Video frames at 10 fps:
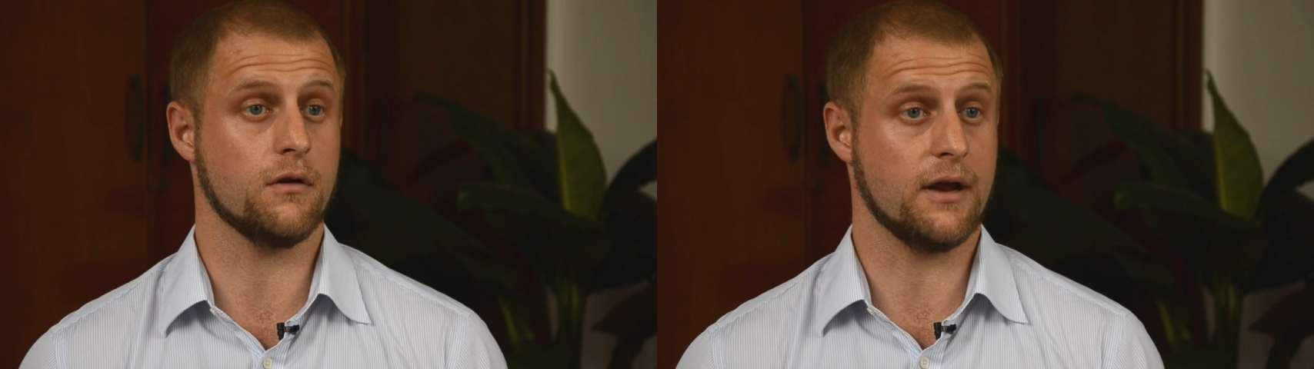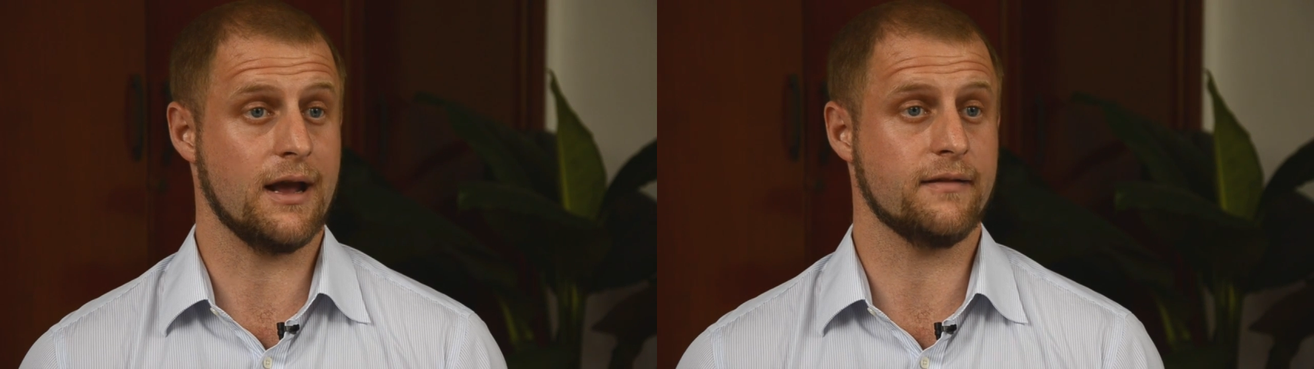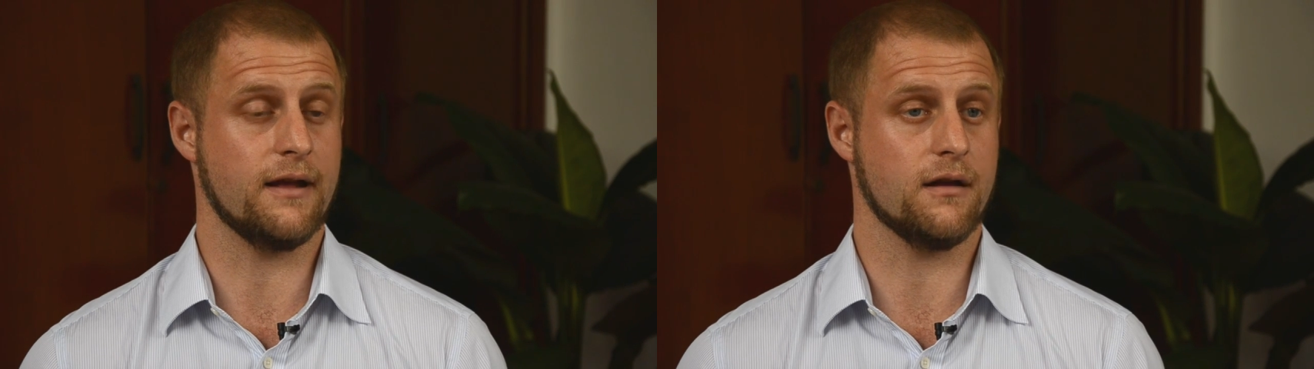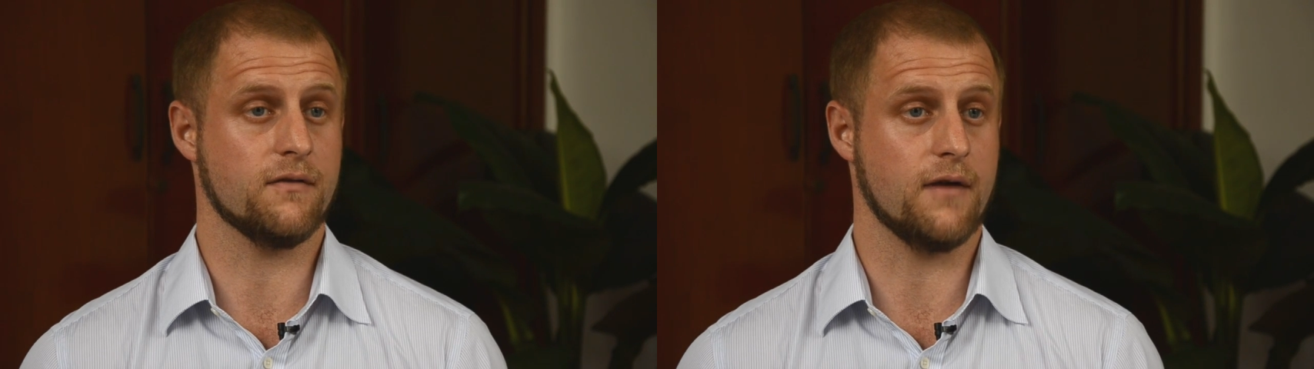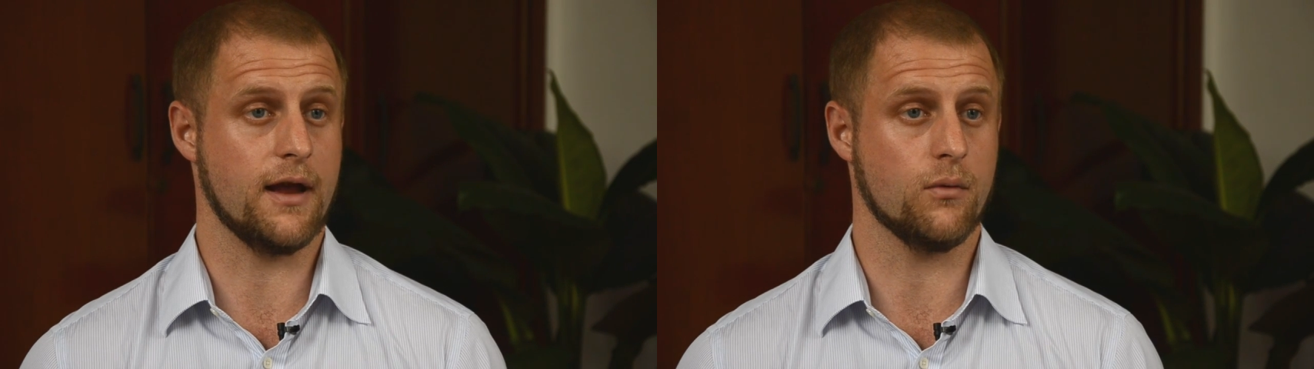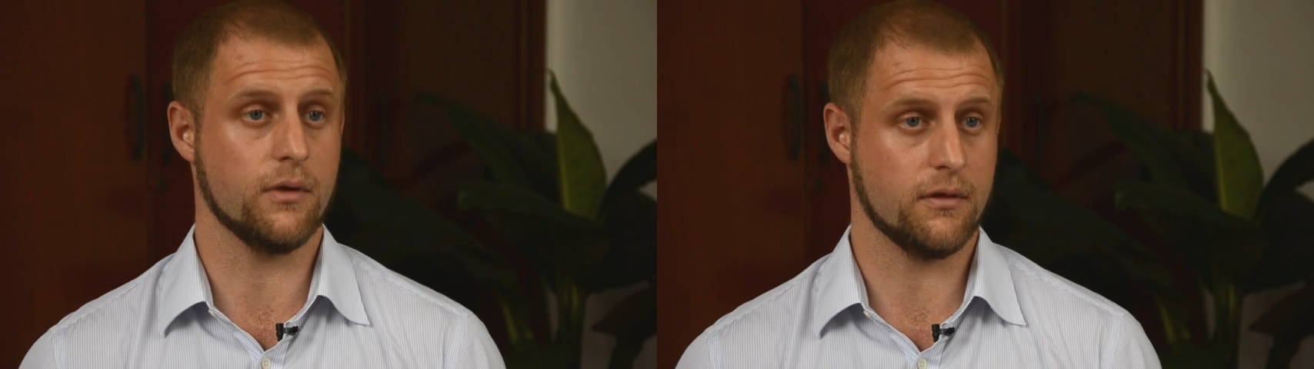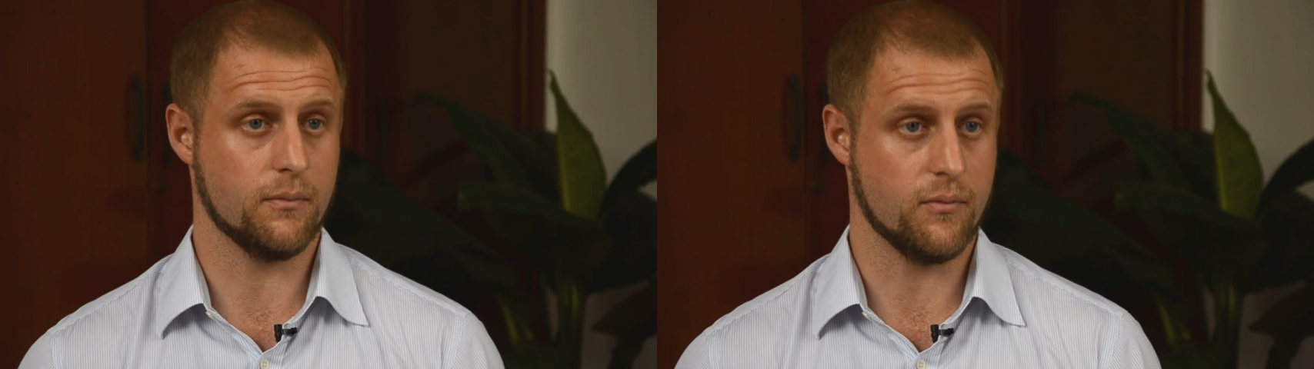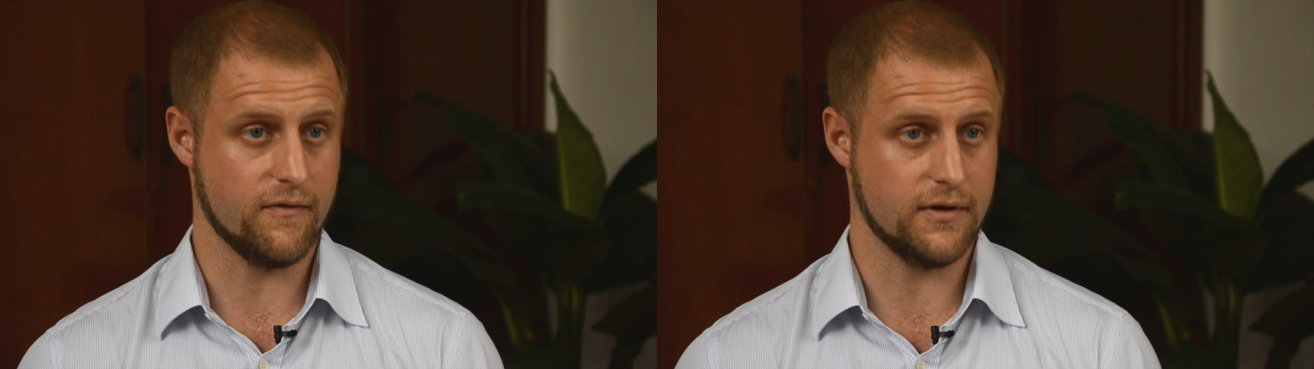to look at identifying
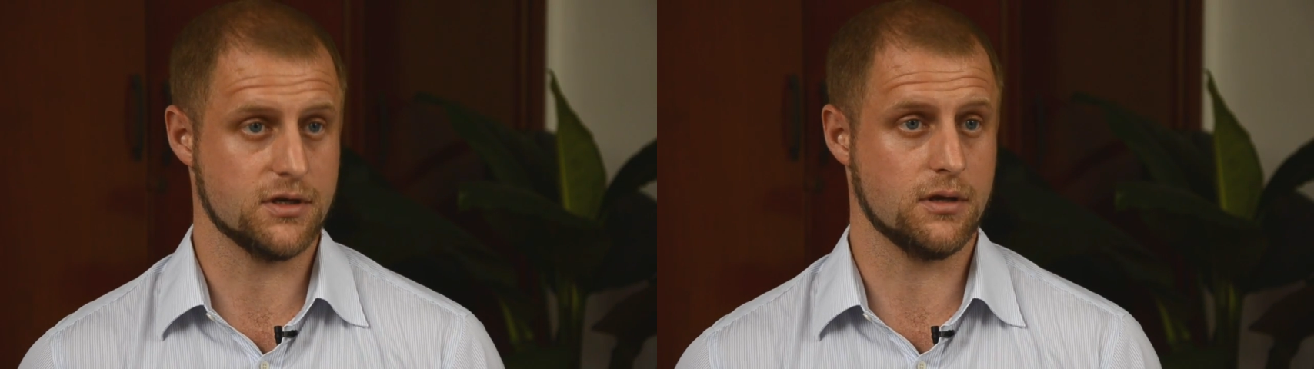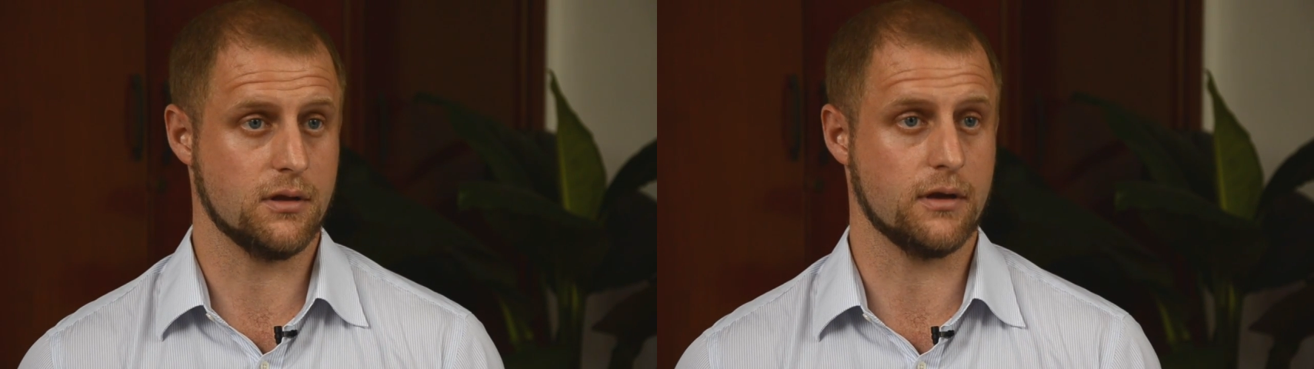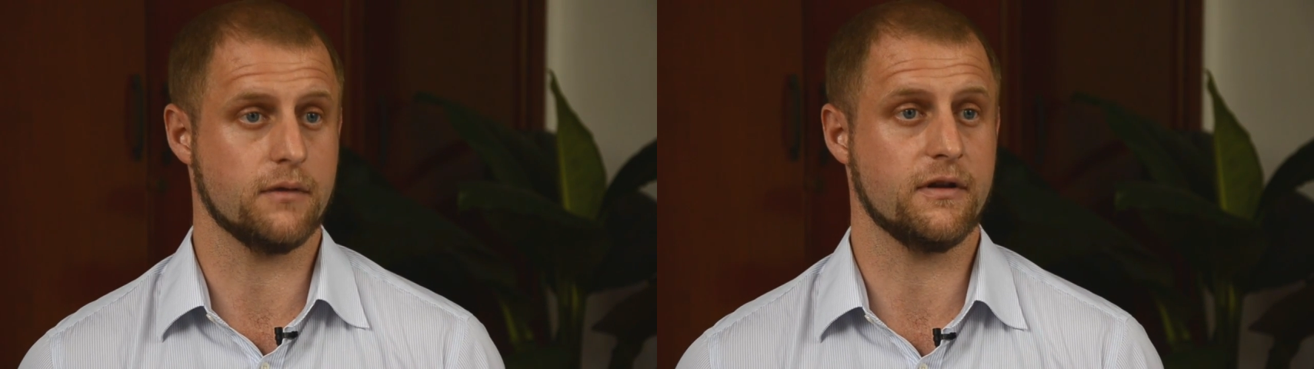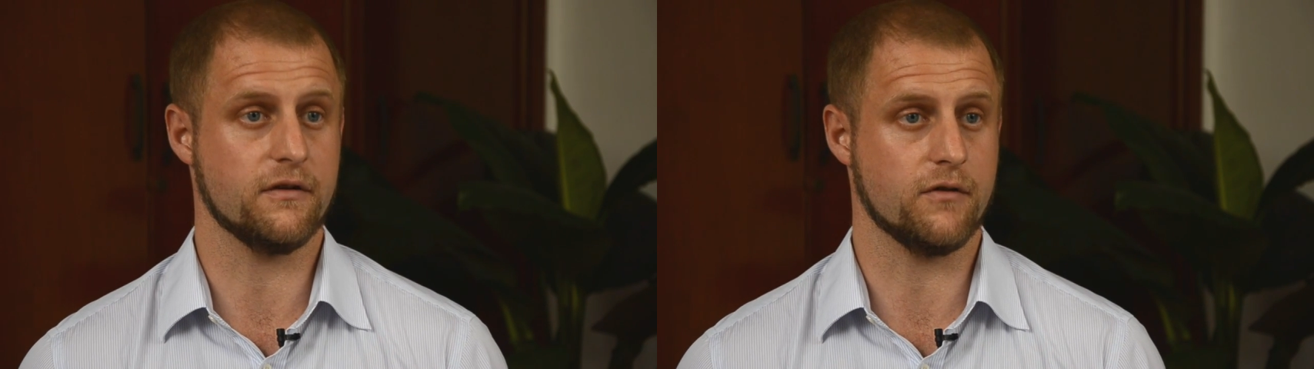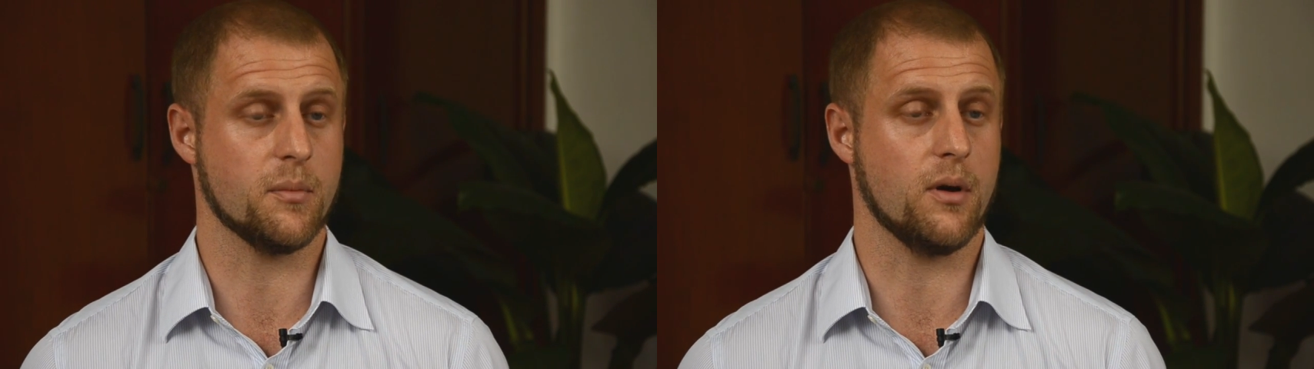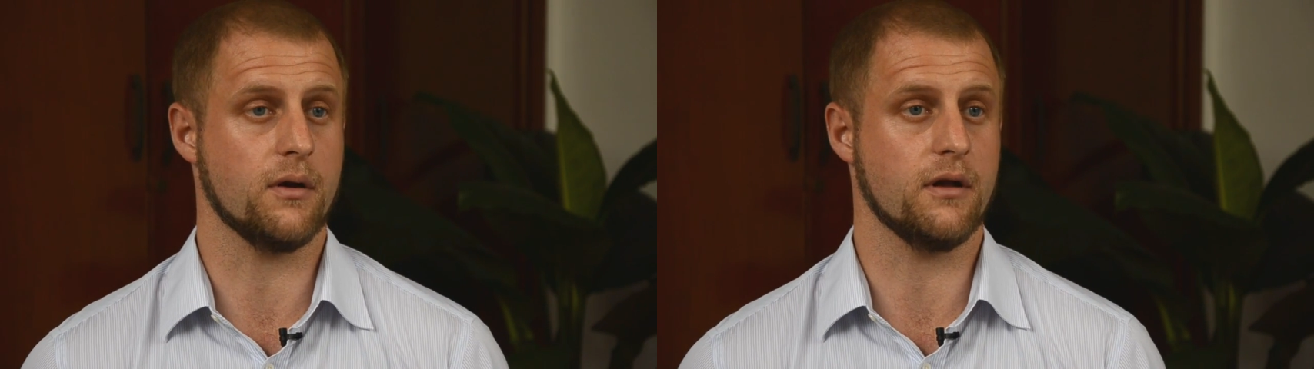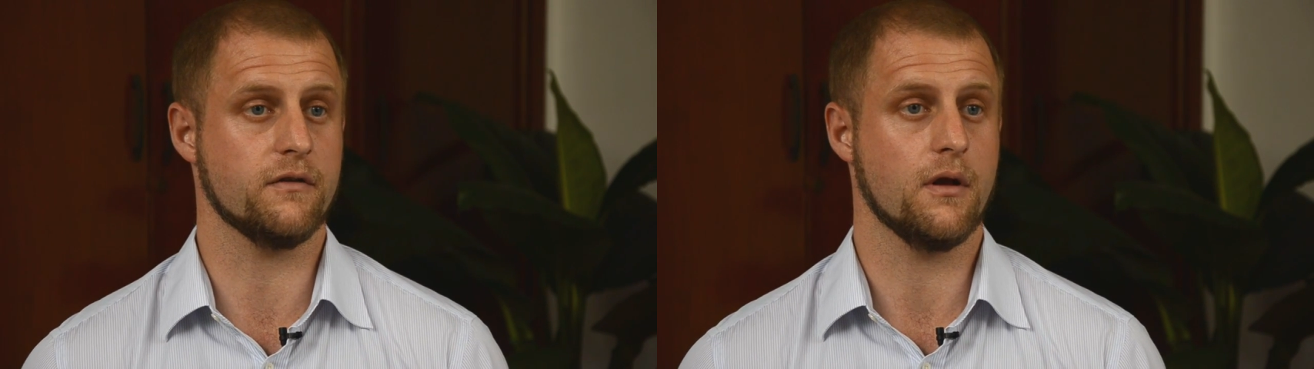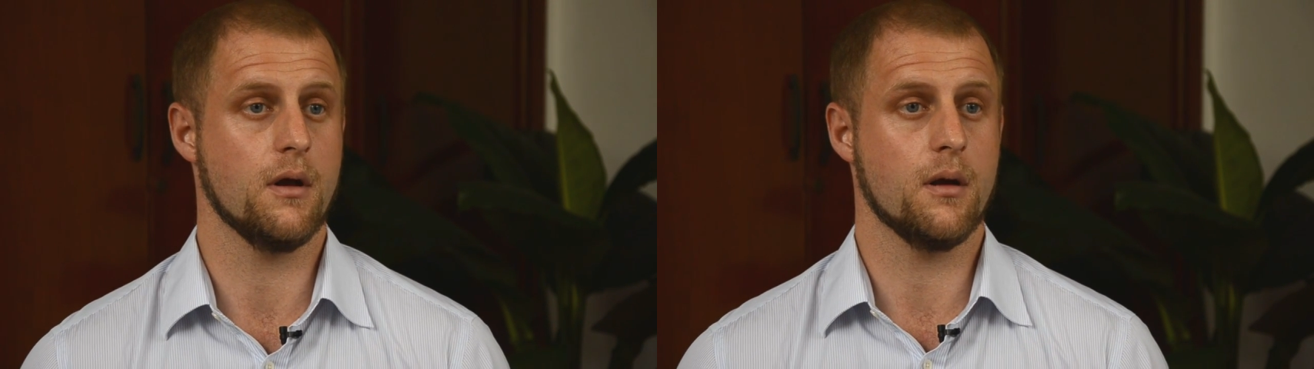with provincial and district
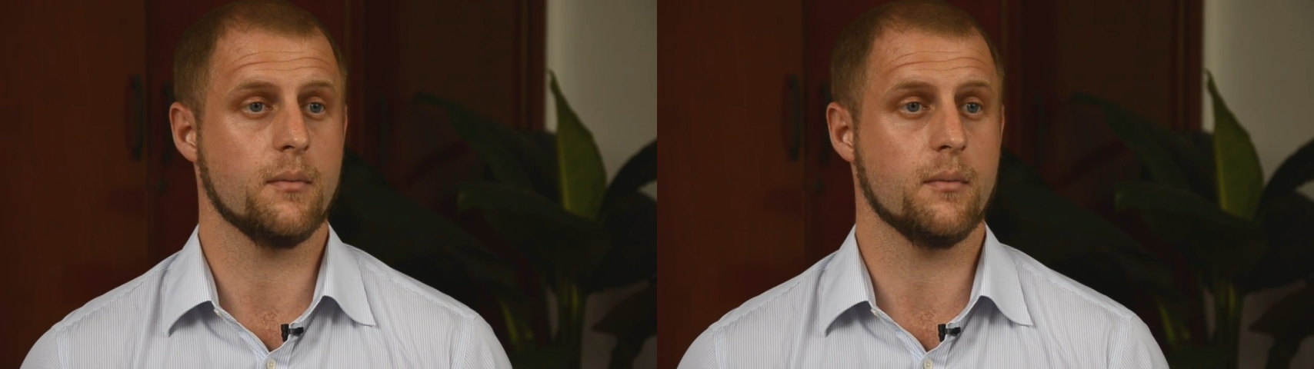partners